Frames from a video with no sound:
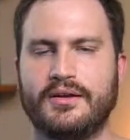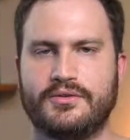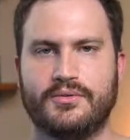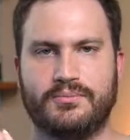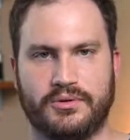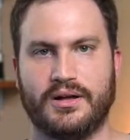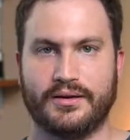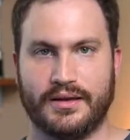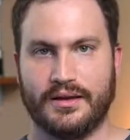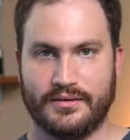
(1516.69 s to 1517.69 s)
to
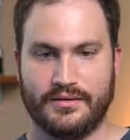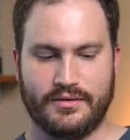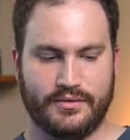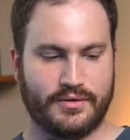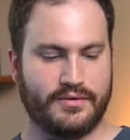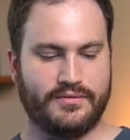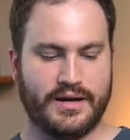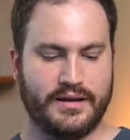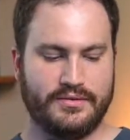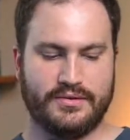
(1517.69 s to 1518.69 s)
plug in your
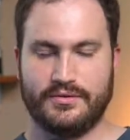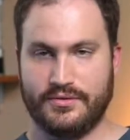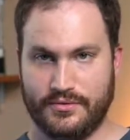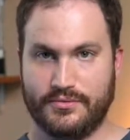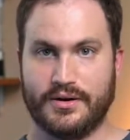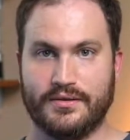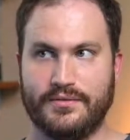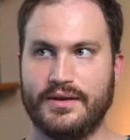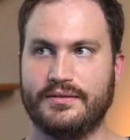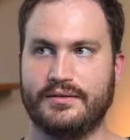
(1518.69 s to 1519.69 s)
device to one
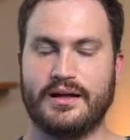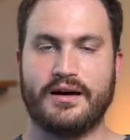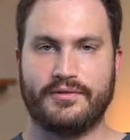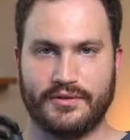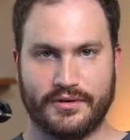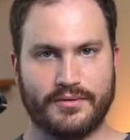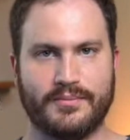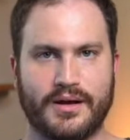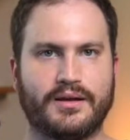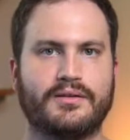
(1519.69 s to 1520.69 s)
of these lavalier
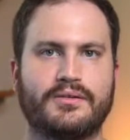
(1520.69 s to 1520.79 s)
mics.